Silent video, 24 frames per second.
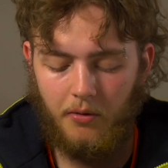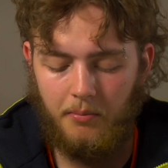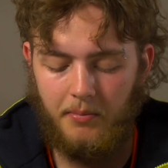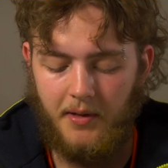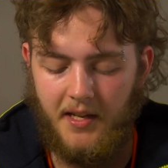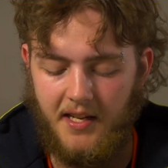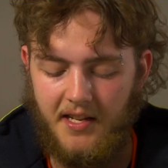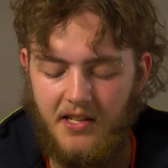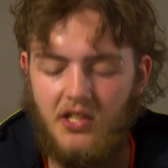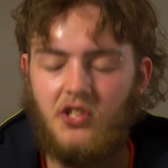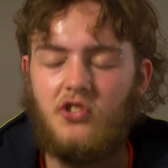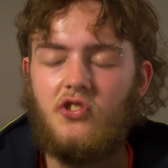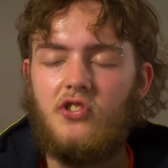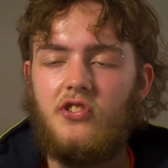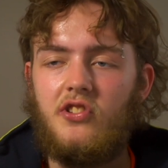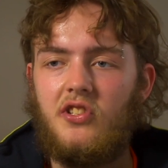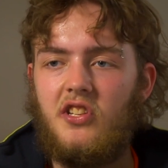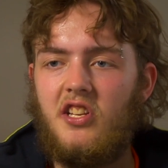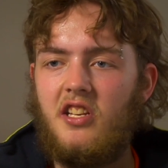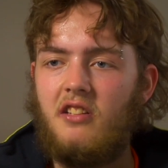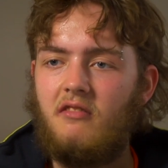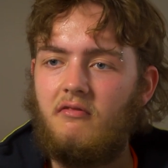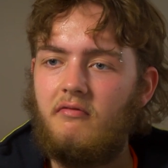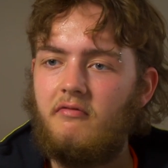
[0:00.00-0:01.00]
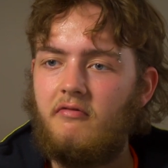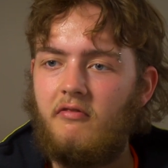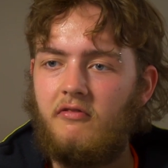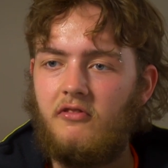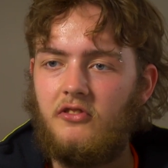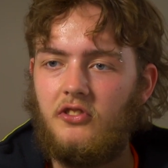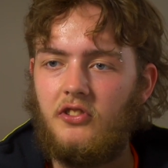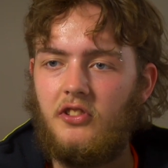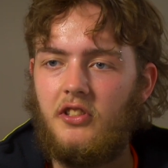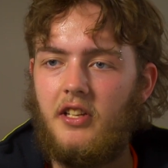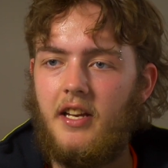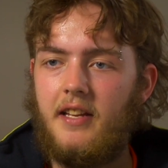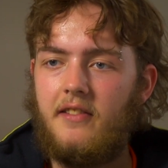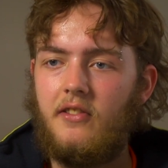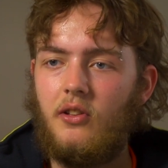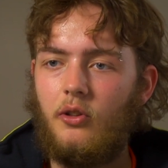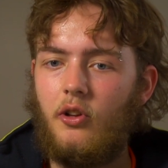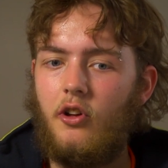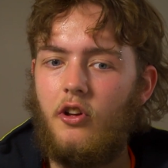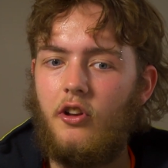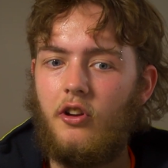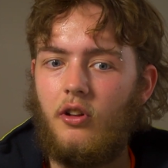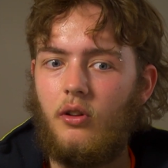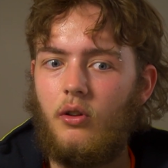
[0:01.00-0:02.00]
it'd be interesting to get to
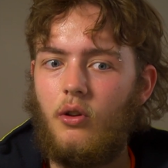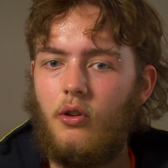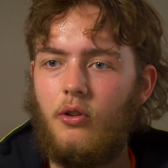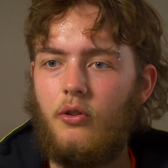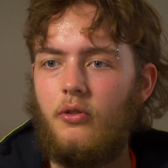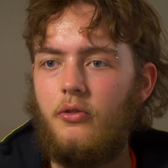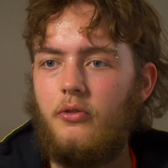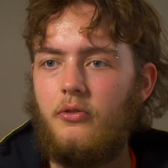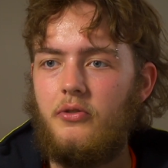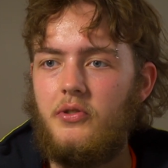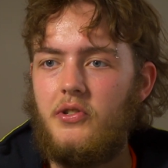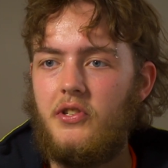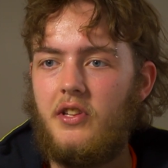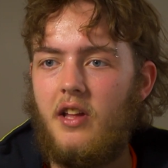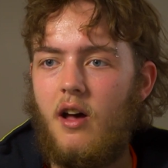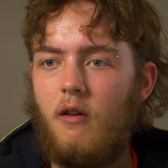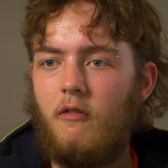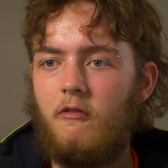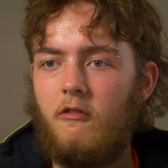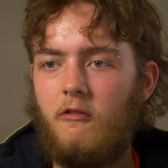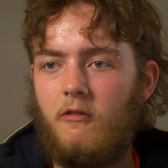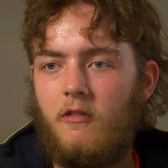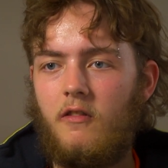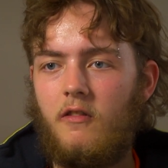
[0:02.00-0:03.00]
learn a lot of new stuff.